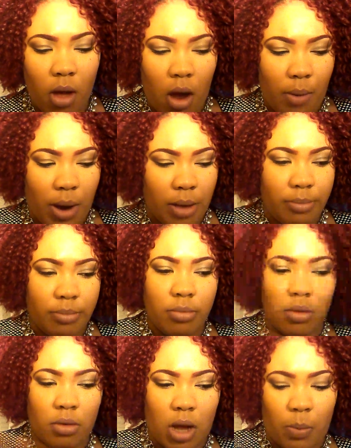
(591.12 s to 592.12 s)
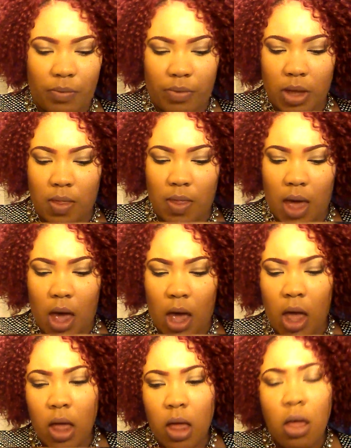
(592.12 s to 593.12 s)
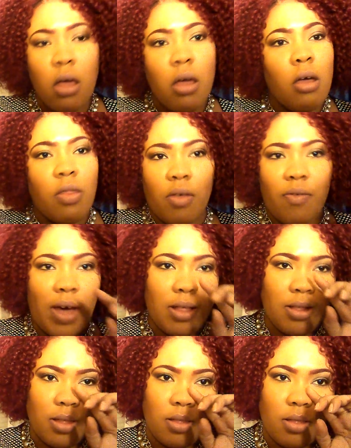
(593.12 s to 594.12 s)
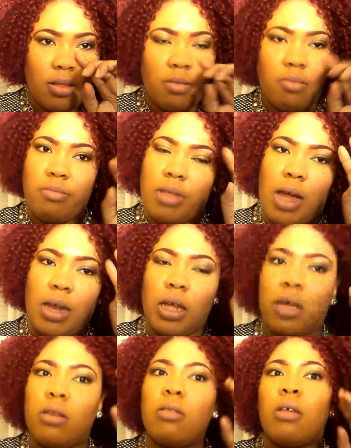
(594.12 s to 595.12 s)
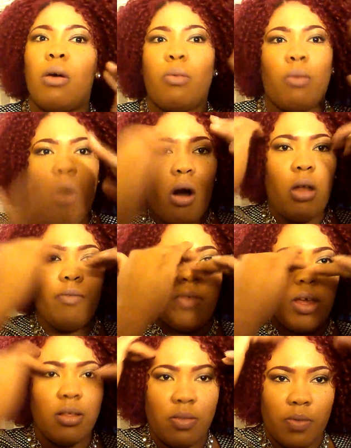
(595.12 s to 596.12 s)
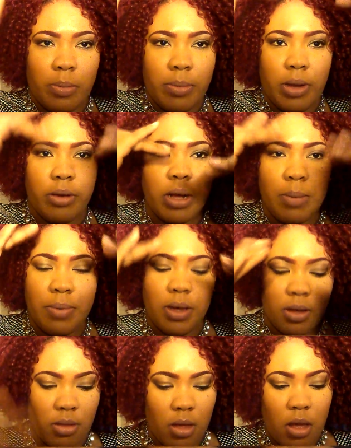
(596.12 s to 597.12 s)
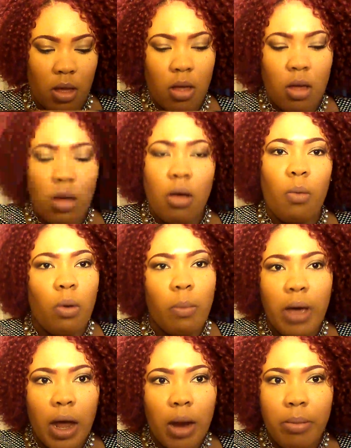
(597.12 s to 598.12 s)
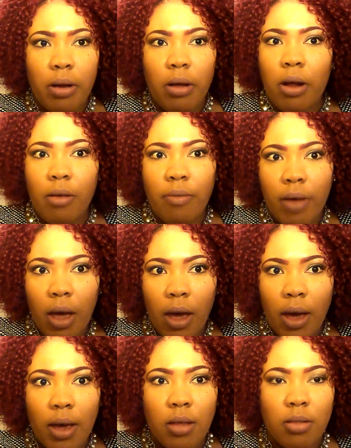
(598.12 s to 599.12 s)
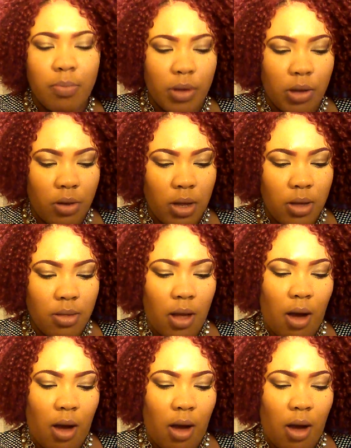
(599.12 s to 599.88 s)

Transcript: All right, so now we've done that. The face is not done. So all of this from here up is what we got to put on our face, beauties.